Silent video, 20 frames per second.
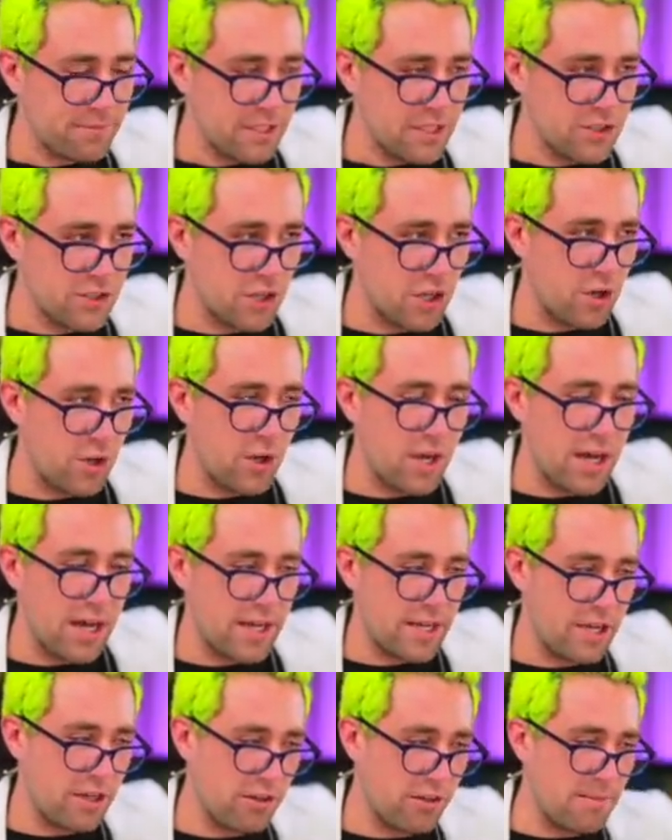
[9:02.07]
So
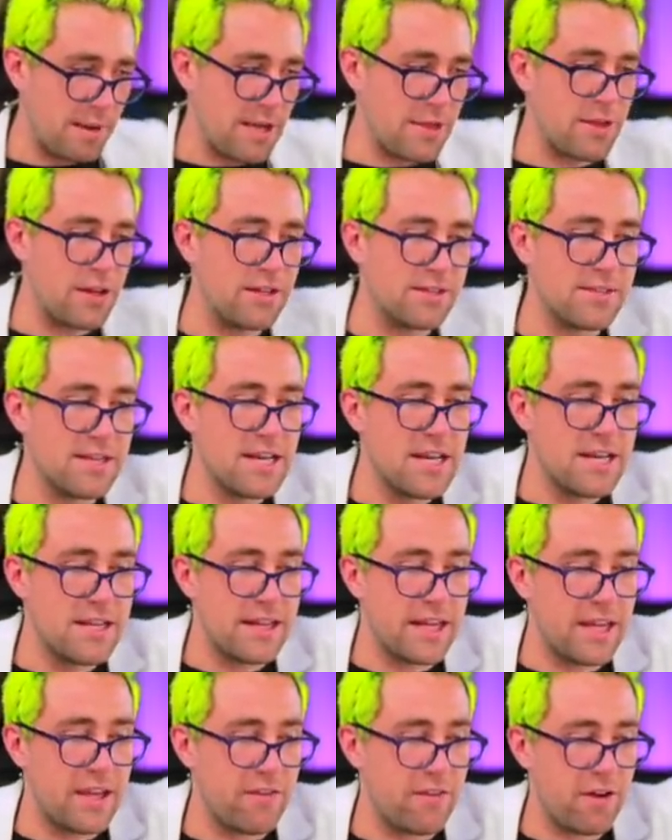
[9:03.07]
uh, here are my thoughts.
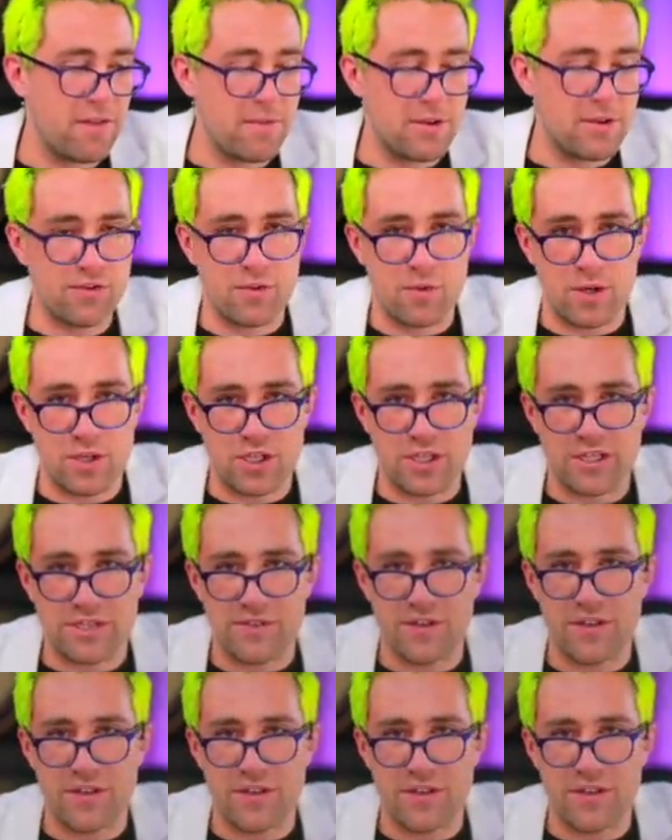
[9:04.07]
Thank you very much for watching this